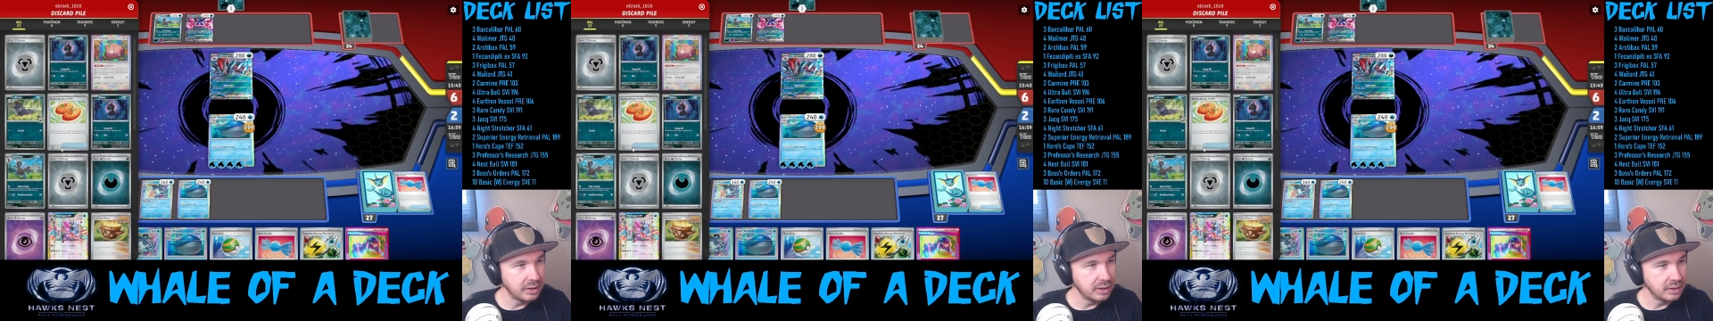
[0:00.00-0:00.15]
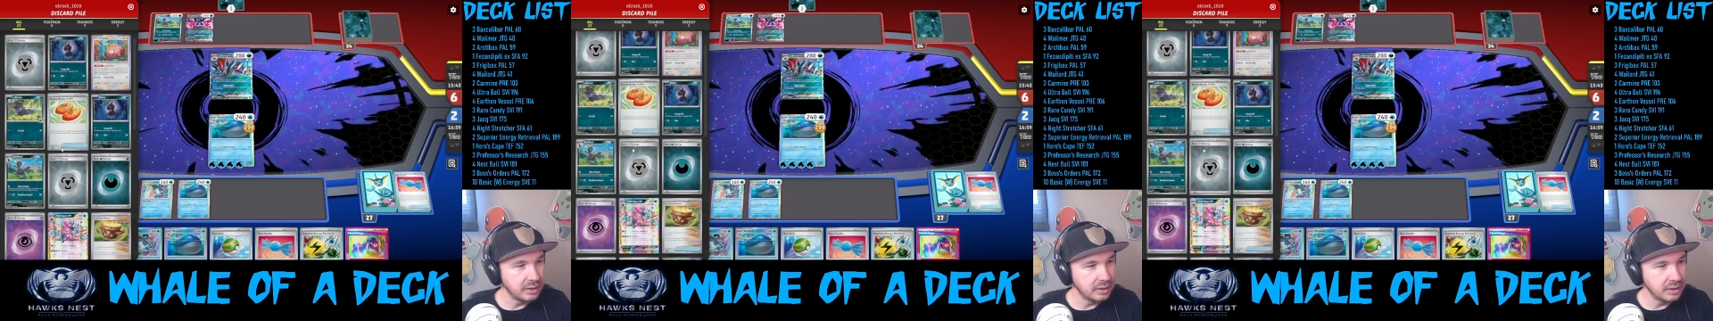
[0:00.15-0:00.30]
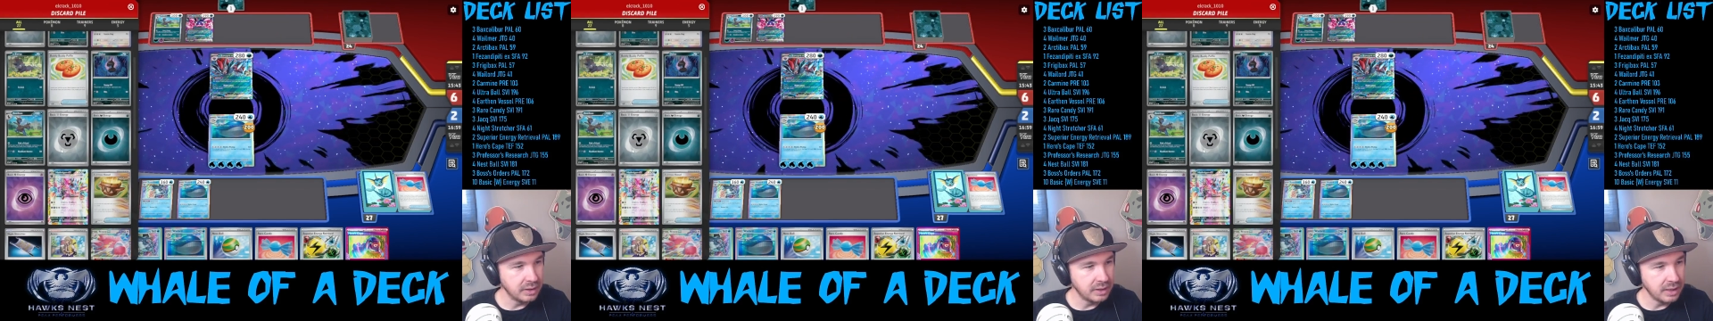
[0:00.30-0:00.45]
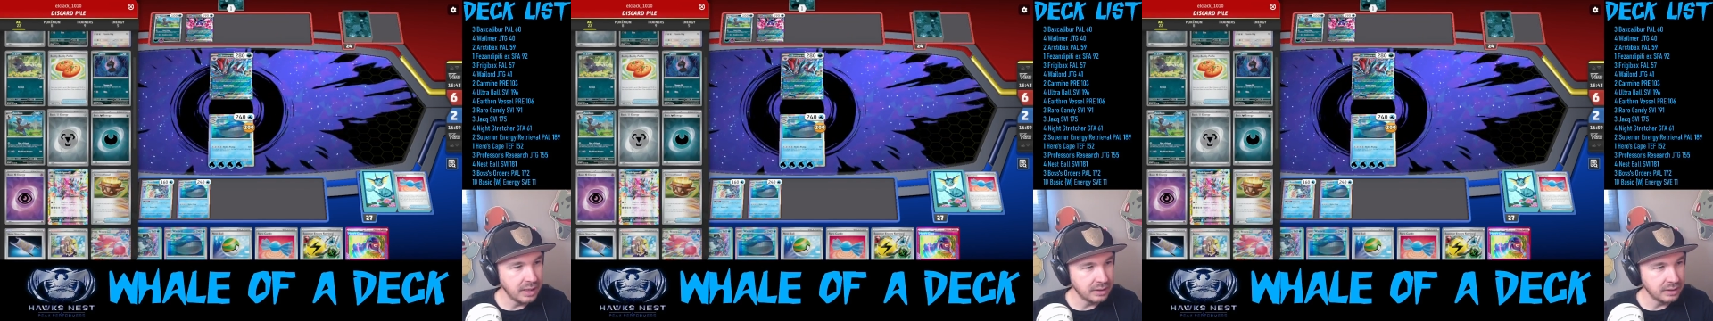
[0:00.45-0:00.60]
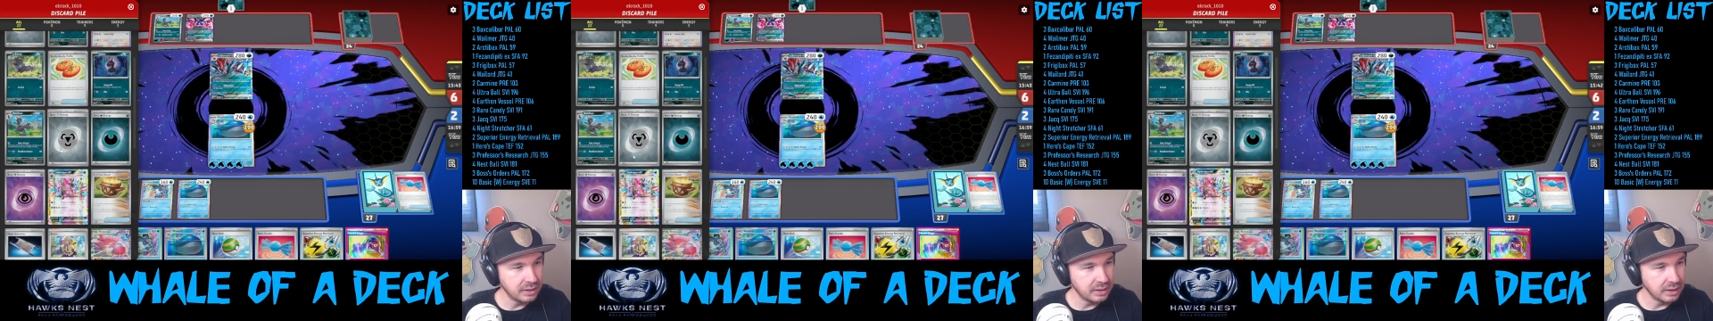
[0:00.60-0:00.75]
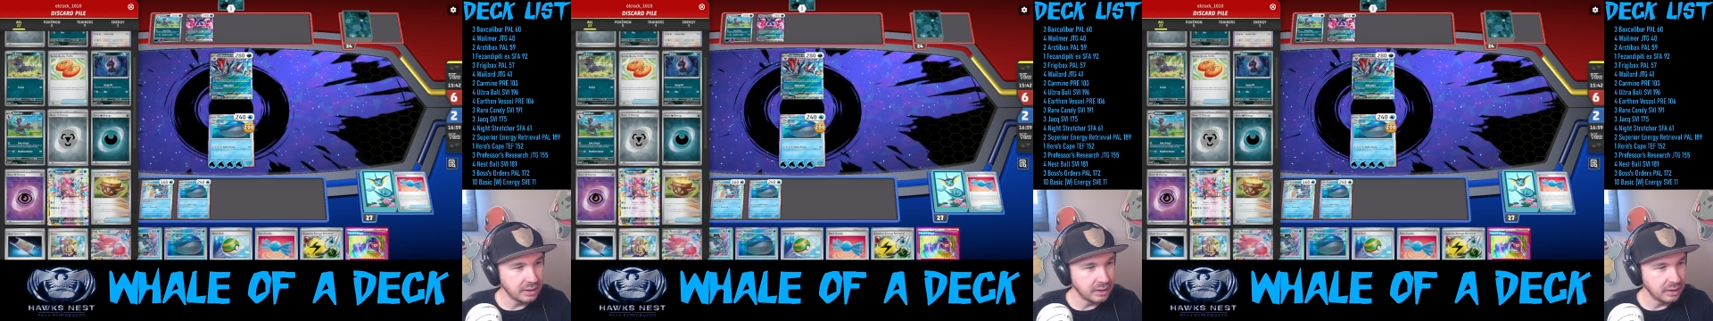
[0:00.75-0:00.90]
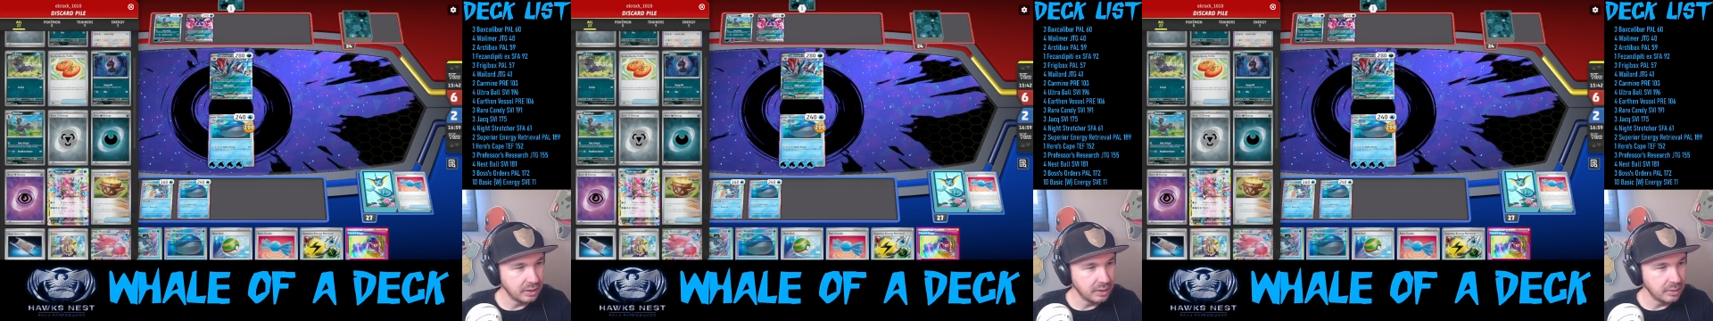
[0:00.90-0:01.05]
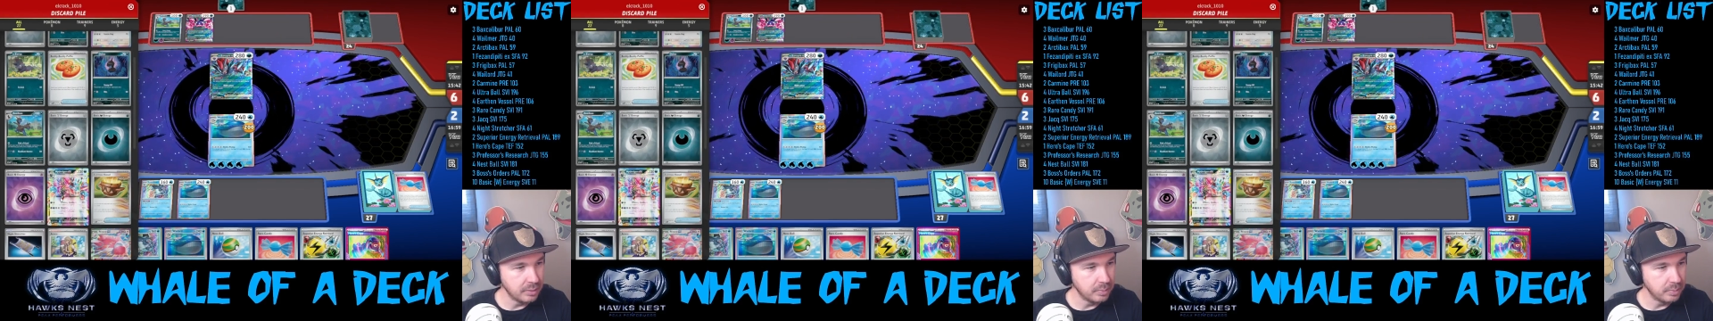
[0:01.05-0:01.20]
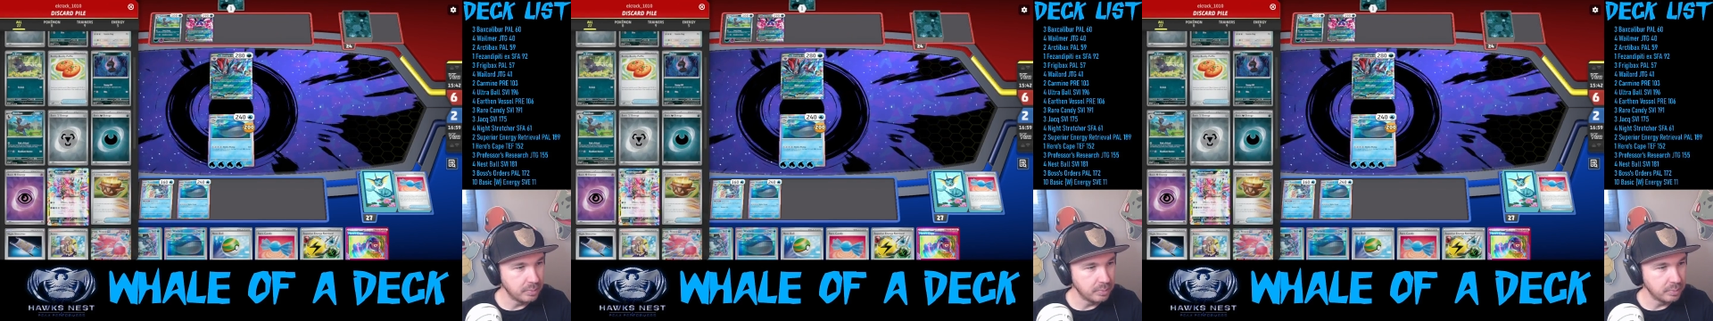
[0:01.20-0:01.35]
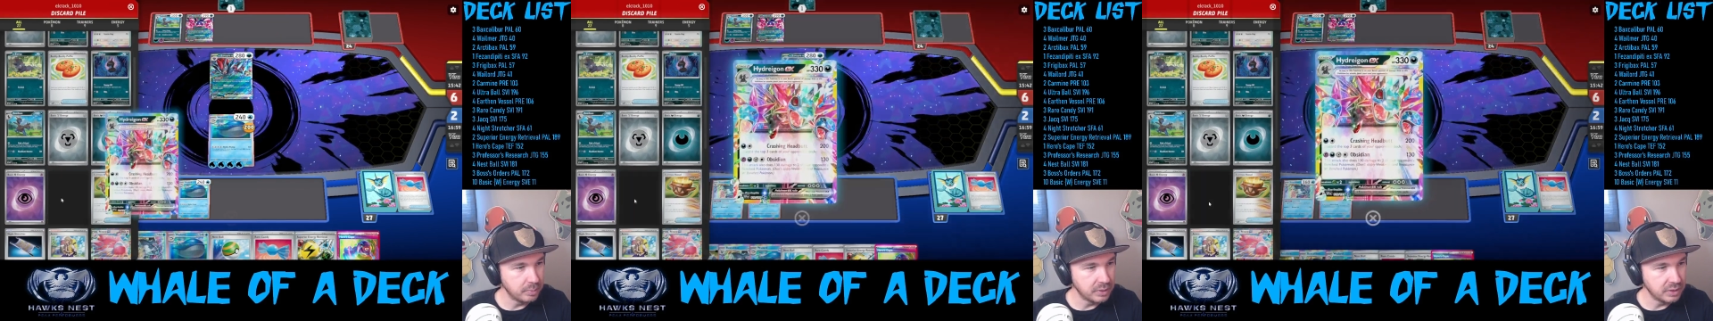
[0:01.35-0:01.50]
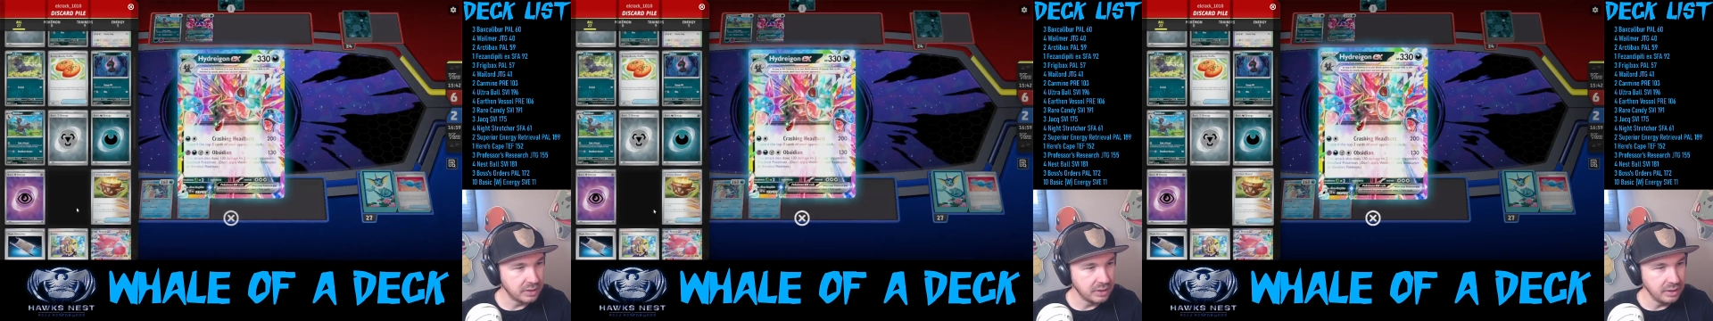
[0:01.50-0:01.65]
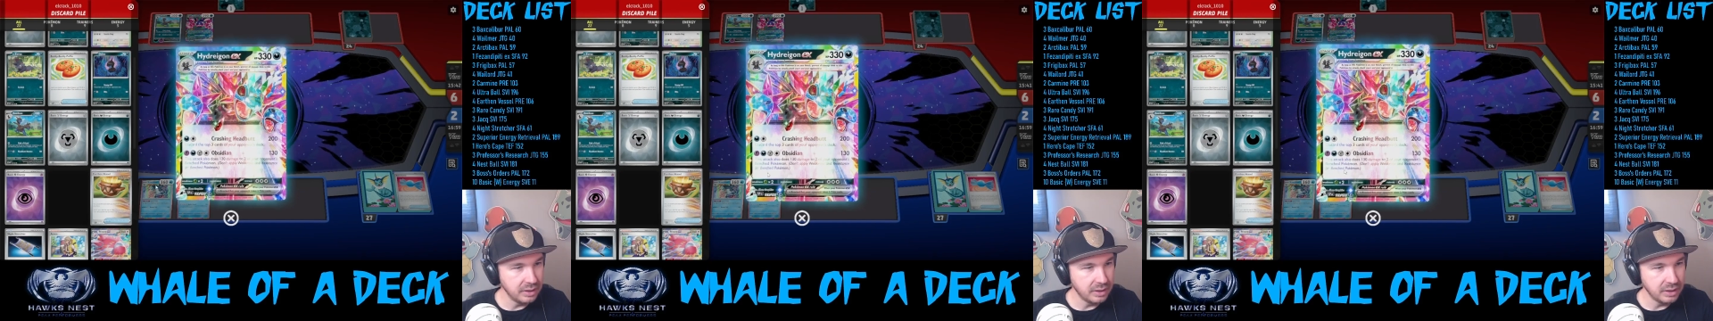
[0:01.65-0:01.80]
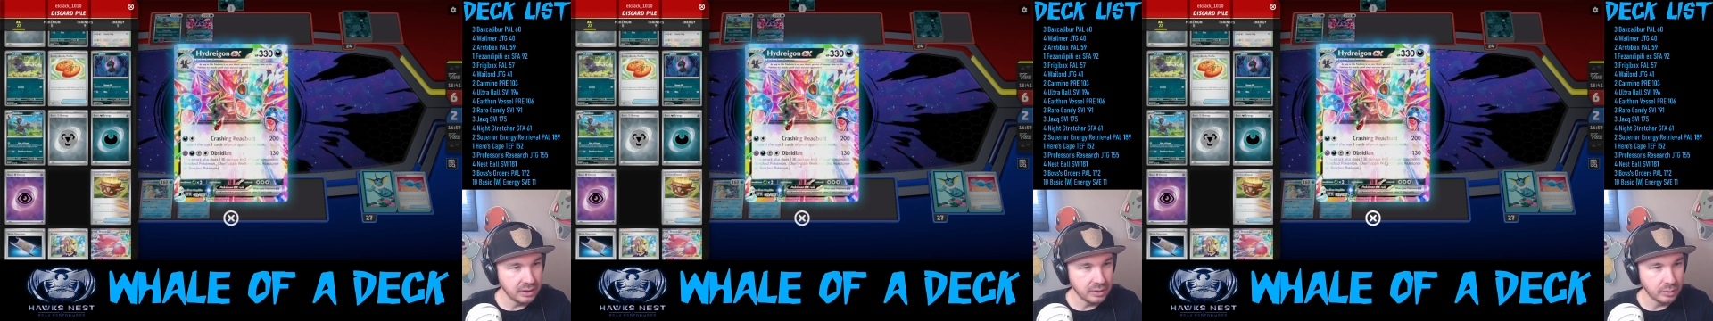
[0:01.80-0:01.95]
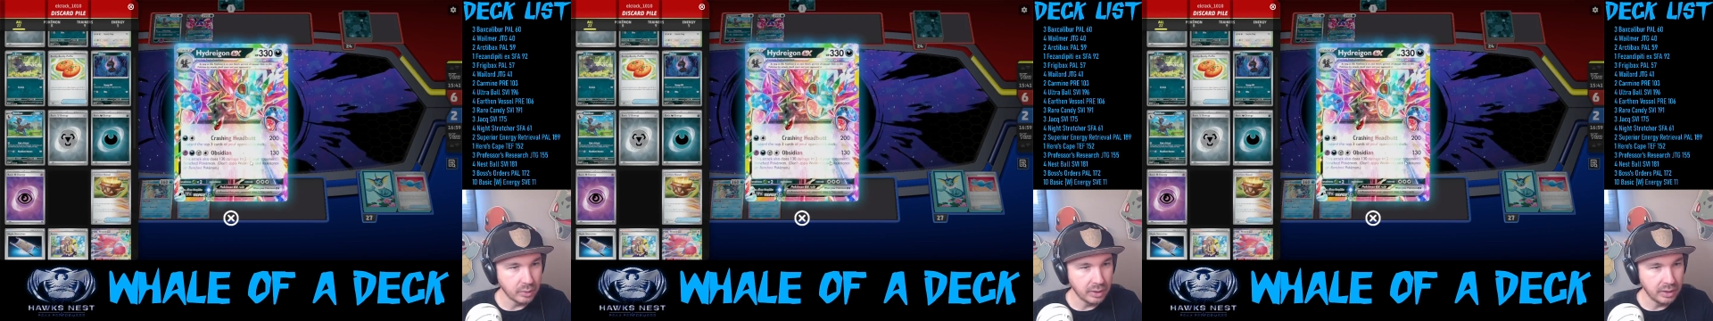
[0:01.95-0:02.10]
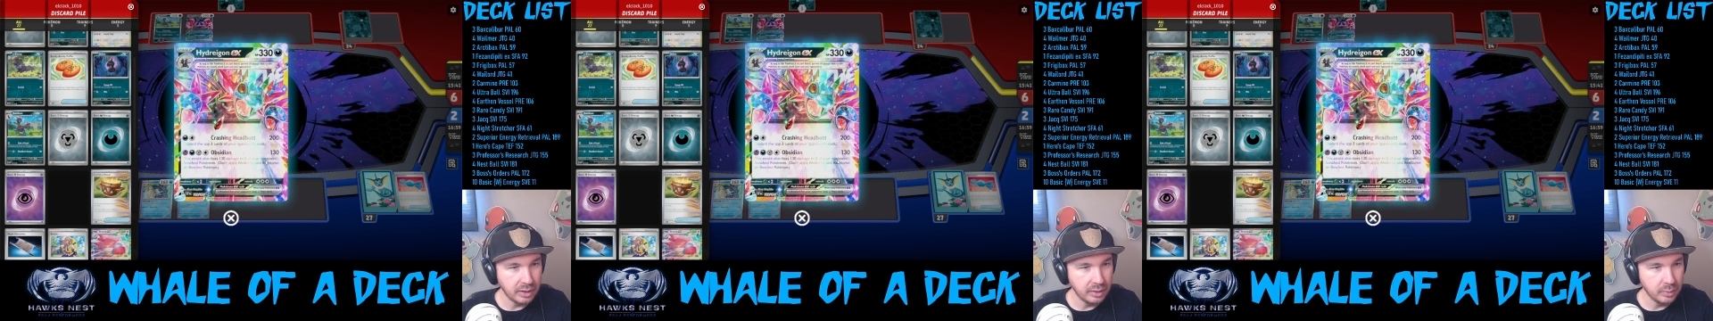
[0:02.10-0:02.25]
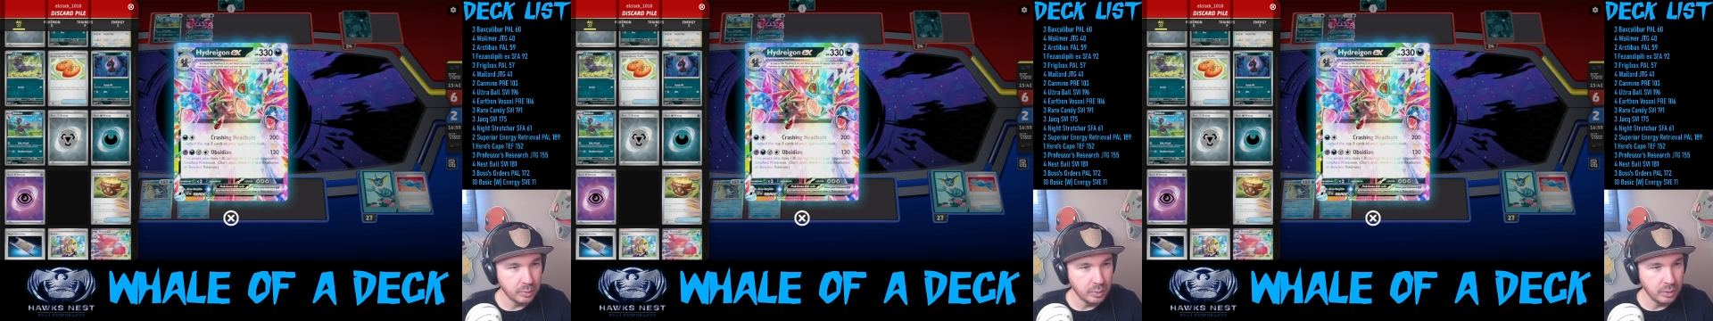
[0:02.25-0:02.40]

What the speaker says: it has like Obsidian, right?